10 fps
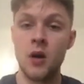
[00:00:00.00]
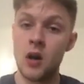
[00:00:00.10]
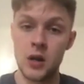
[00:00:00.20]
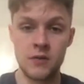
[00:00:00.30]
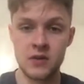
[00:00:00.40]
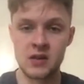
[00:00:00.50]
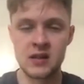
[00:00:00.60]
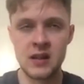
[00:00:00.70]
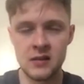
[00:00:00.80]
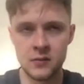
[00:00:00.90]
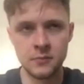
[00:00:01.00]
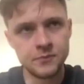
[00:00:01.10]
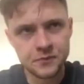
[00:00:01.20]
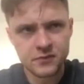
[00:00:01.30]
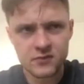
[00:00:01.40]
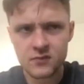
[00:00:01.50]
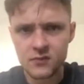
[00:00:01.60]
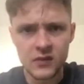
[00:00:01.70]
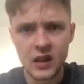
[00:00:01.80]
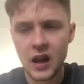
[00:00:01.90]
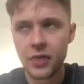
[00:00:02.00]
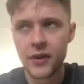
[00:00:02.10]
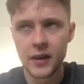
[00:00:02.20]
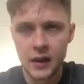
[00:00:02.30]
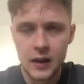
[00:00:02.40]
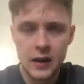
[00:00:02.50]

earlier in the season. I think